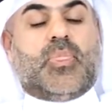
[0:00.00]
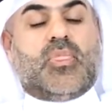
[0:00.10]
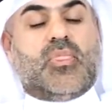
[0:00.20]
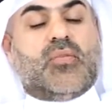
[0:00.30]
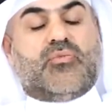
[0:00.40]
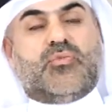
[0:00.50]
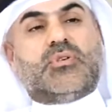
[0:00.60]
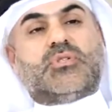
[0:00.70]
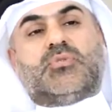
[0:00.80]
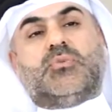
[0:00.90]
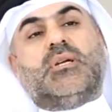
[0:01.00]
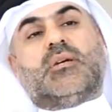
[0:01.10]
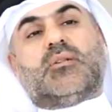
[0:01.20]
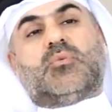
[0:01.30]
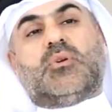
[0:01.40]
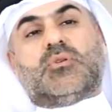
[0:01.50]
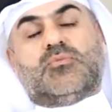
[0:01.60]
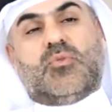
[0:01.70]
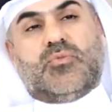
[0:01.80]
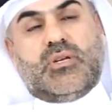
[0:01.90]
The first week it was
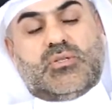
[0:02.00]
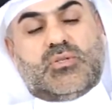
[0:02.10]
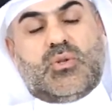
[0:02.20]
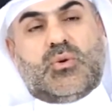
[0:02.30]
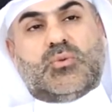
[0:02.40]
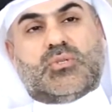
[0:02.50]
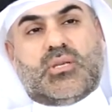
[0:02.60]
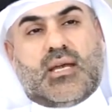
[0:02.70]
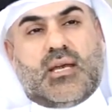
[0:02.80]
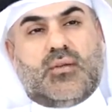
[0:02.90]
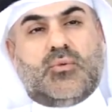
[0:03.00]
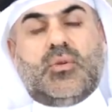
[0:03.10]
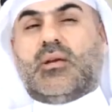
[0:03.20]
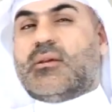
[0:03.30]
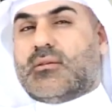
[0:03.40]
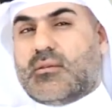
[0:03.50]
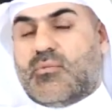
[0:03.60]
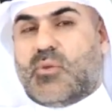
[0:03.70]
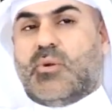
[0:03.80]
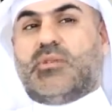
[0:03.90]
moving slow. Second week
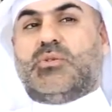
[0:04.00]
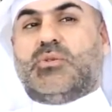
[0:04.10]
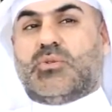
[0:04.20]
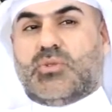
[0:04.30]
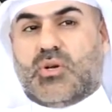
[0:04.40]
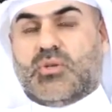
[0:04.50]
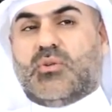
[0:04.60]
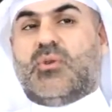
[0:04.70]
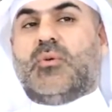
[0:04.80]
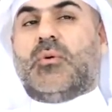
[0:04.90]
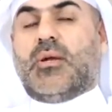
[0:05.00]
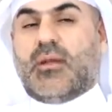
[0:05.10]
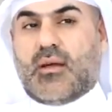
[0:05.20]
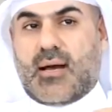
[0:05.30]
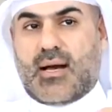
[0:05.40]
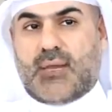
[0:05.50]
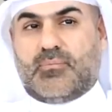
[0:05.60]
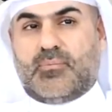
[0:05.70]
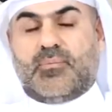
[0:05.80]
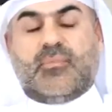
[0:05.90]
the ratio started going
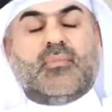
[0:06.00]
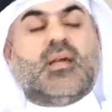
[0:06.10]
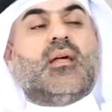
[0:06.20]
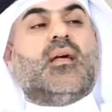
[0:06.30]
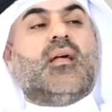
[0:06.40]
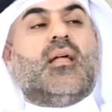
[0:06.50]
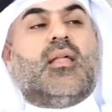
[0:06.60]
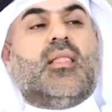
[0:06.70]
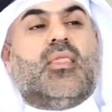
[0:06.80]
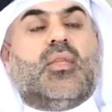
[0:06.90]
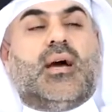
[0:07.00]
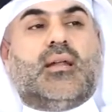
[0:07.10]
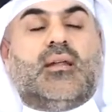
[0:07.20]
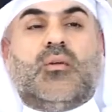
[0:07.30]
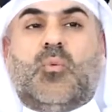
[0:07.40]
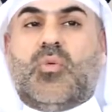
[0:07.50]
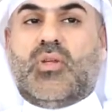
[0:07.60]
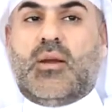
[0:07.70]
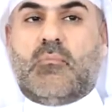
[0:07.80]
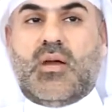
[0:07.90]
up. Then within
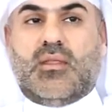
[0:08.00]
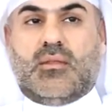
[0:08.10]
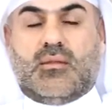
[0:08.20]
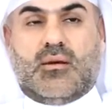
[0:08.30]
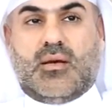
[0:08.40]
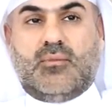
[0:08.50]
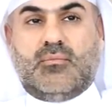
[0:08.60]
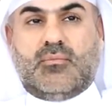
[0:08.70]
a month time